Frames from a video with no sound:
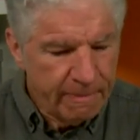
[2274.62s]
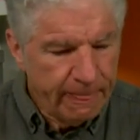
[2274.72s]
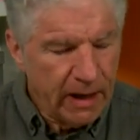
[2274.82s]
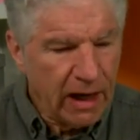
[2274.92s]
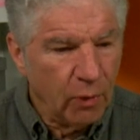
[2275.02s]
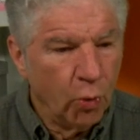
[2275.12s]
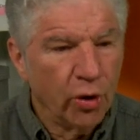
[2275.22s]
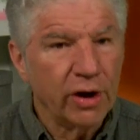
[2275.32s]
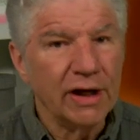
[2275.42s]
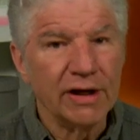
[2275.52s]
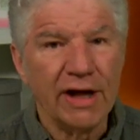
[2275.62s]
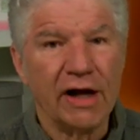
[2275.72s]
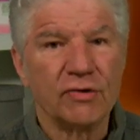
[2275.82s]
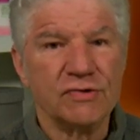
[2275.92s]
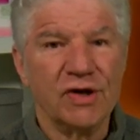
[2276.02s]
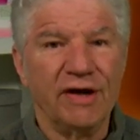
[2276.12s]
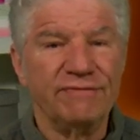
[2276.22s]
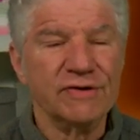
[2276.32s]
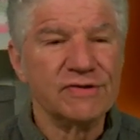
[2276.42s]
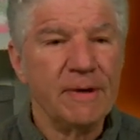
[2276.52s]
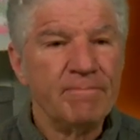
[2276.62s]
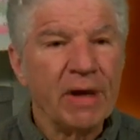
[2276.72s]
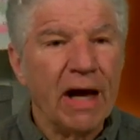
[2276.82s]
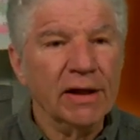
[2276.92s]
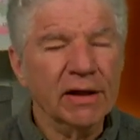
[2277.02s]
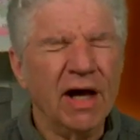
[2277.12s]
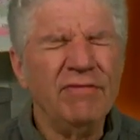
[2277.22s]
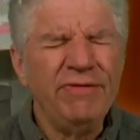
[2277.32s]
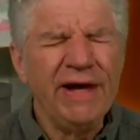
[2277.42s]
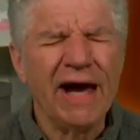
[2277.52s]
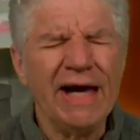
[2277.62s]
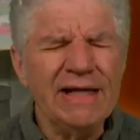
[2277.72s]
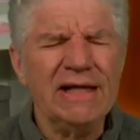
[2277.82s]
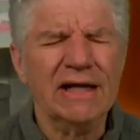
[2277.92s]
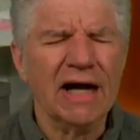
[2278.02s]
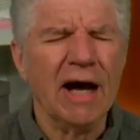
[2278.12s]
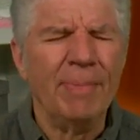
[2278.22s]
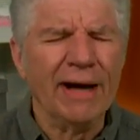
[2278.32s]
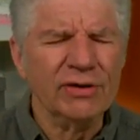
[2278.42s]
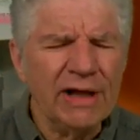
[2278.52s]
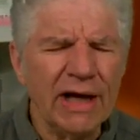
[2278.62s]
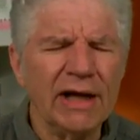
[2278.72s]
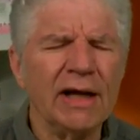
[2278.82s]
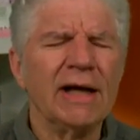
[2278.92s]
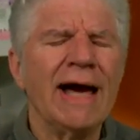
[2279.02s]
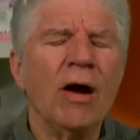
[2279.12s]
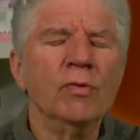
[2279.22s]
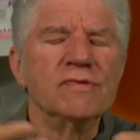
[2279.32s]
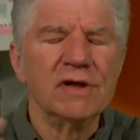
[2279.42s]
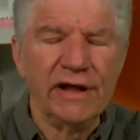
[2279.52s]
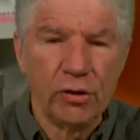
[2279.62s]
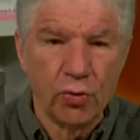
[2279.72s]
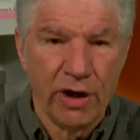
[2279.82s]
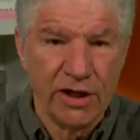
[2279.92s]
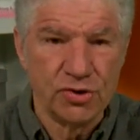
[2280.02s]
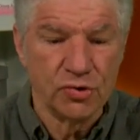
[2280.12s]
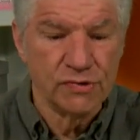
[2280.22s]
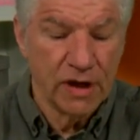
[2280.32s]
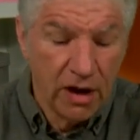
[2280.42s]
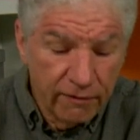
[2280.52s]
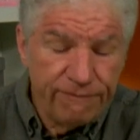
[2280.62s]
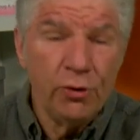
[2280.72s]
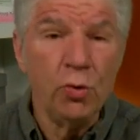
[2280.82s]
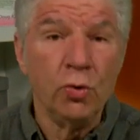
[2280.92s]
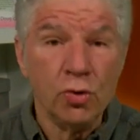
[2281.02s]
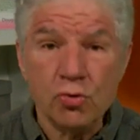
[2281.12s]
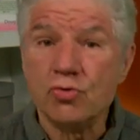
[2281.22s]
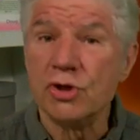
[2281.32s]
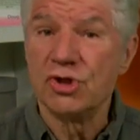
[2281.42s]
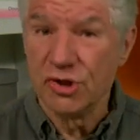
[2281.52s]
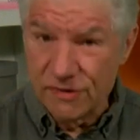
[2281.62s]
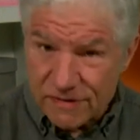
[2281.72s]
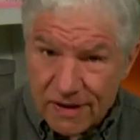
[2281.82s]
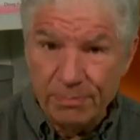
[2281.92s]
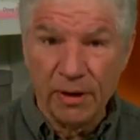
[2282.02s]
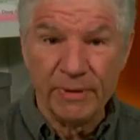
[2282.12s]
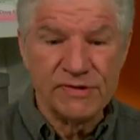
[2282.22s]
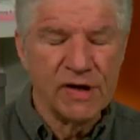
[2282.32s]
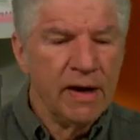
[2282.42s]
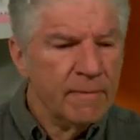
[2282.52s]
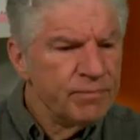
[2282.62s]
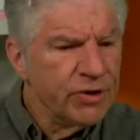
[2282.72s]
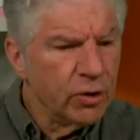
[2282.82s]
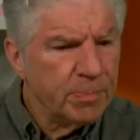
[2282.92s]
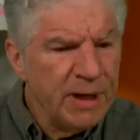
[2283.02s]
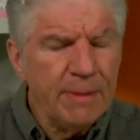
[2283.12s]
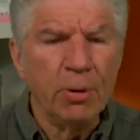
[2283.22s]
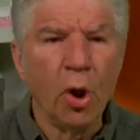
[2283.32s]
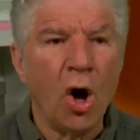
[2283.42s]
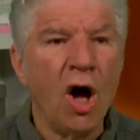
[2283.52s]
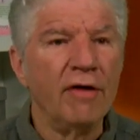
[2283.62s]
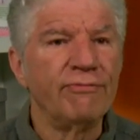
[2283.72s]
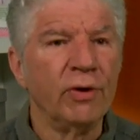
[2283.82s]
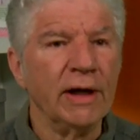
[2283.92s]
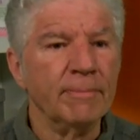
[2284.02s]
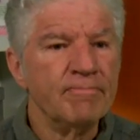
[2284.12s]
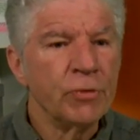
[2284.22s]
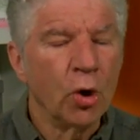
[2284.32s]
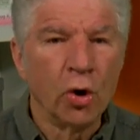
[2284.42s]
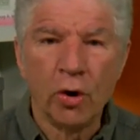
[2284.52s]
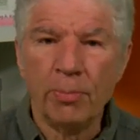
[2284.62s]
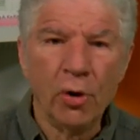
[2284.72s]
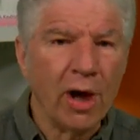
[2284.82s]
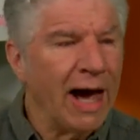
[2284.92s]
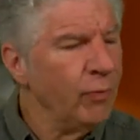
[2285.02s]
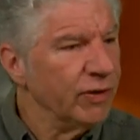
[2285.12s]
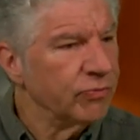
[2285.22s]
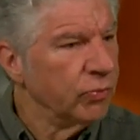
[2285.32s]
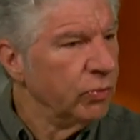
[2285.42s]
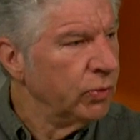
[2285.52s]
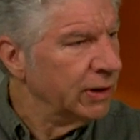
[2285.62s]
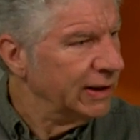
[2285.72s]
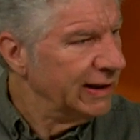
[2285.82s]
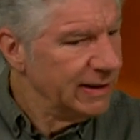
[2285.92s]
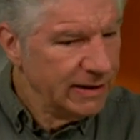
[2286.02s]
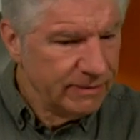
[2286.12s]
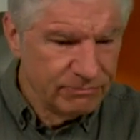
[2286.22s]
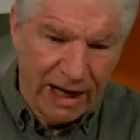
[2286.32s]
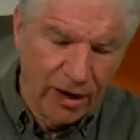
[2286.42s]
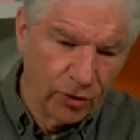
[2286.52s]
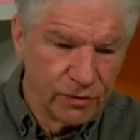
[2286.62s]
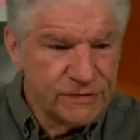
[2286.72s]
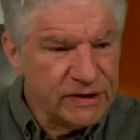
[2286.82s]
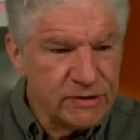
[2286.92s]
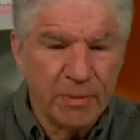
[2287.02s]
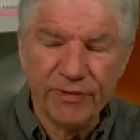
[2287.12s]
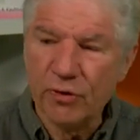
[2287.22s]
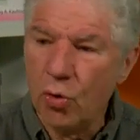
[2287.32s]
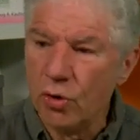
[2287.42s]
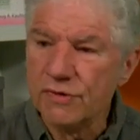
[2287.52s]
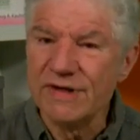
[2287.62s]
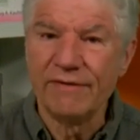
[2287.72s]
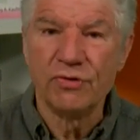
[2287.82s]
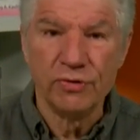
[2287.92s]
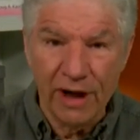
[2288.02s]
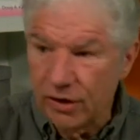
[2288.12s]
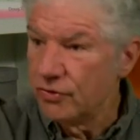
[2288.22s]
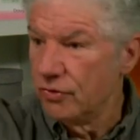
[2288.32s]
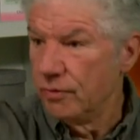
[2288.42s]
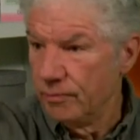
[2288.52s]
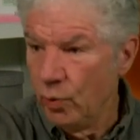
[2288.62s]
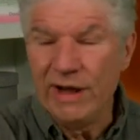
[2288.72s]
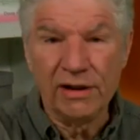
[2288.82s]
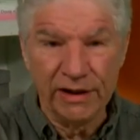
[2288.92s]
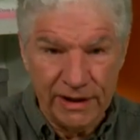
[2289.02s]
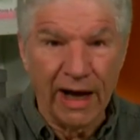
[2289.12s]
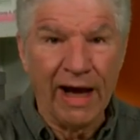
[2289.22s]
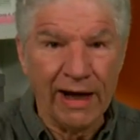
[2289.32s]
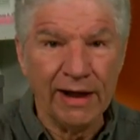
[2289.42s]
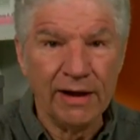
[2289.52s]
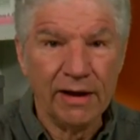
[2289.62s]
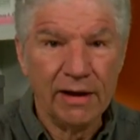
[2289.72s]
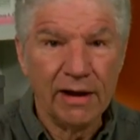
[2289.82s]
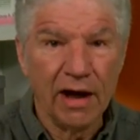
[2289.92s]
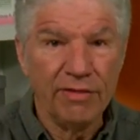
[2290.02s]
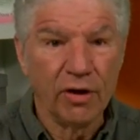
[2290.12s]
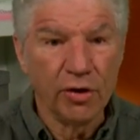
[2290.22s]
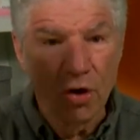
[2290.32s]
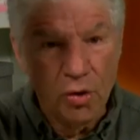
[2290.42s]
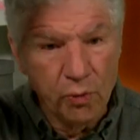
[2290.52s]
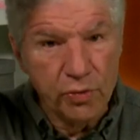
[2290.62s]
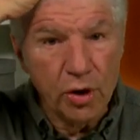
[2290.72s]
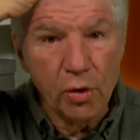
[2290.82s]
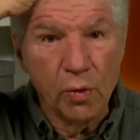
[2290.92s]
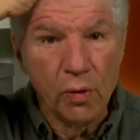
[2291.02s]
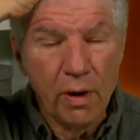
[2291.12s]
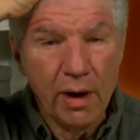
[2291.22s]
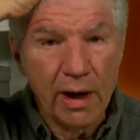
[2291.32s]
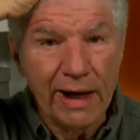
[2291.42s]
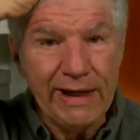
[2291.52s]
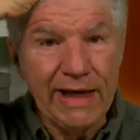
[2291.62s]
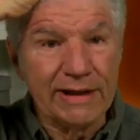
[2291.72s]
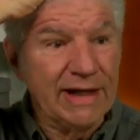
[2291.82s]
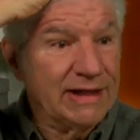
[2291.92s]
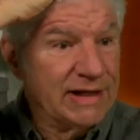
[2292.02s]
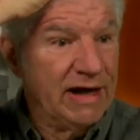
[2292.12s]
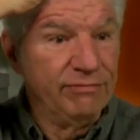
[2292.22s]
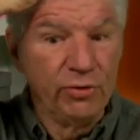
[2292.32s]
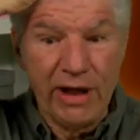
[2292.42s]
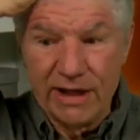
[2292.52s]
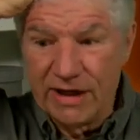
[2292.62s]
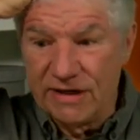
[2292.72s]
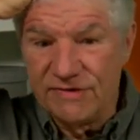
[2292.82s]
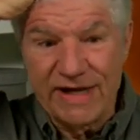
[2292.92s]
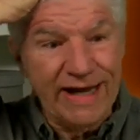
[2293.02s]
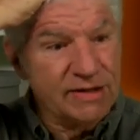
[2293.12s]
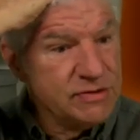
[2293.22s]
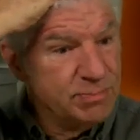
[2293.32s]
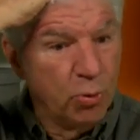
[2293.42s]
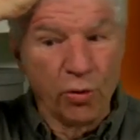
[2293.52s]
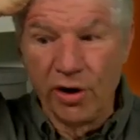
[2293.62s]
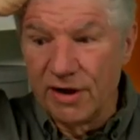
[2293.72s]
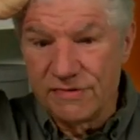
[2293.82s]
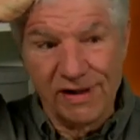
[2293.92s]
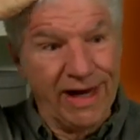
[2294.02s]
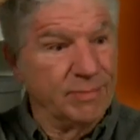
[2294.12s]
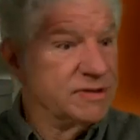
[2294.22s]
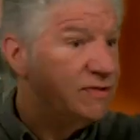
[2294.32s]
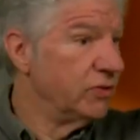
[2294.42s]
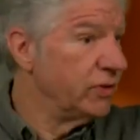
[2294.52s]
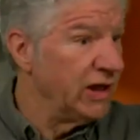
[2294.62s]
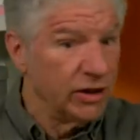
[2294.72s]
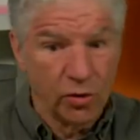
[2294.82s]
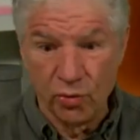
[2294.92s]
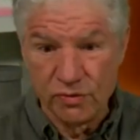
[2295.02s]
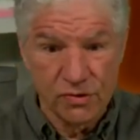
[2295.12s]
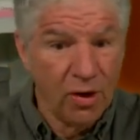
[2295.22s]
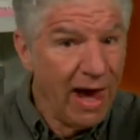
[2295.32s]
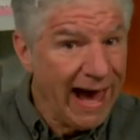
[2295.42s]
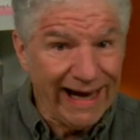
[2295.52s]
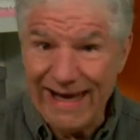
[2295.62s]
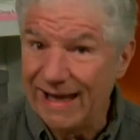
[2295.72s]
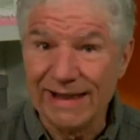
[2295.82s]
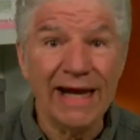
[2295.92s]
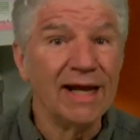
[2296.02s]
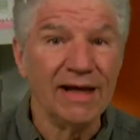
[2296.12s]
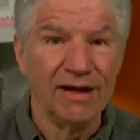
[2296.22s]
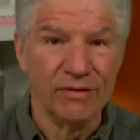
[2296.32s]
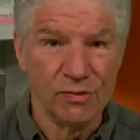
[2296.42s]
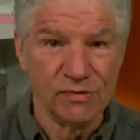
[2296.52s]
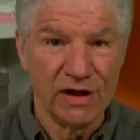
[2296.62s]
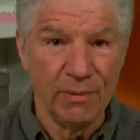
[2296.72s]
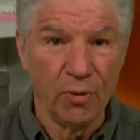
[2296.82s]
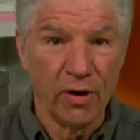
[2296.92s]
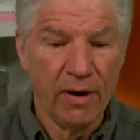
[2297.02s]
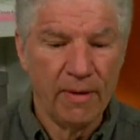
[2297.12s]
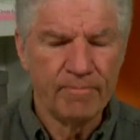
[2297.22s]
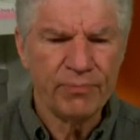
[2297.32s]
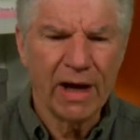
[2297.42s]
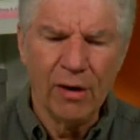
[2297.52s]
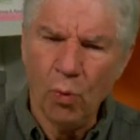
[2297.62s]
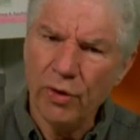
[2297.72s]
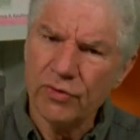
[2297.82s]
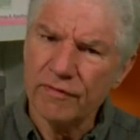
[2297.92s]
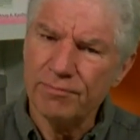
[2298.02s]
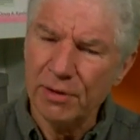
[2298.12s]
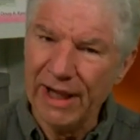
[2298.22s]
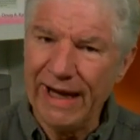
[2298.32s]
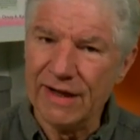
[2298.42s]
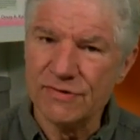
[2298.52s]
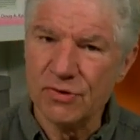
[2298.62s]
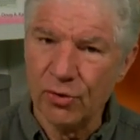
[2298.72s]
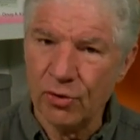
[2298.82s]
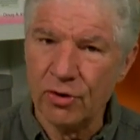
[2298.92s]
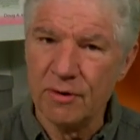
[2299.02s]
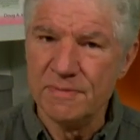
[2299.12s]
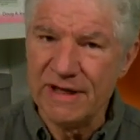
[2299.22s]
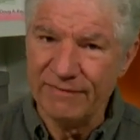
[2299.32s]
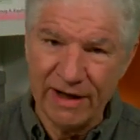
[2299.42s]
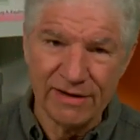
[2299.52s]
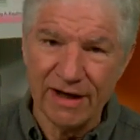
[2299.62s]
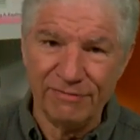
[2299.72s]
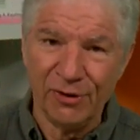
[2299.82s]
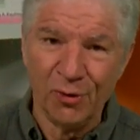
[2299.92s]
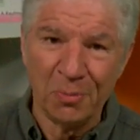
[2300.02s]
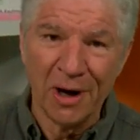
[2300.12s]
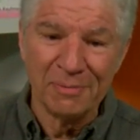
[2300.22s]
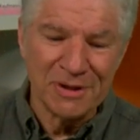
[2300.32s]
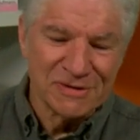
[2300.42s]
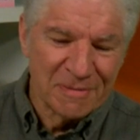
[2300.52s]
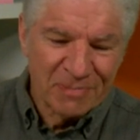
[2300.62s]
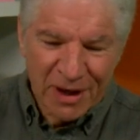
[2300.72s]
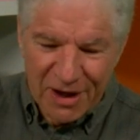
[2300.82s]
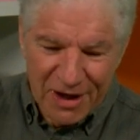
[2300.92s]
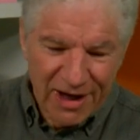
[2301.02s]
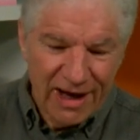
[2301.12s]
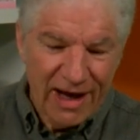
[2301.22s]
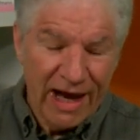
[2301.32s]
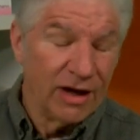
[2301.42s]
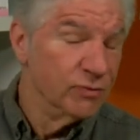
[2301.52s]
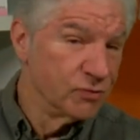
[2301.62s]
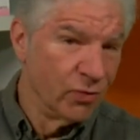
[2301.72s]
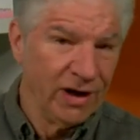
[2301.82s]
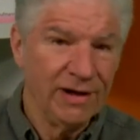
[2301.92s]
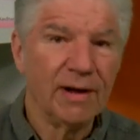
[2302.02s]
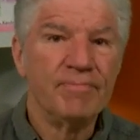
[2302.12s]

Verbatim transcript: uh, work in a doctor's office. I love the idea about getting counseling credentials food, nutrition, supplements. There are people offering herbal. I went through a, I don't know, six month course after Dr. Weekly died. I thought, oh no, I can't get diflucan, nystatin, Sporanox, lamisil, ketoconazole. I can't get any of those anymore. I wonder if plants or herbs have antifungal properties. And it was great.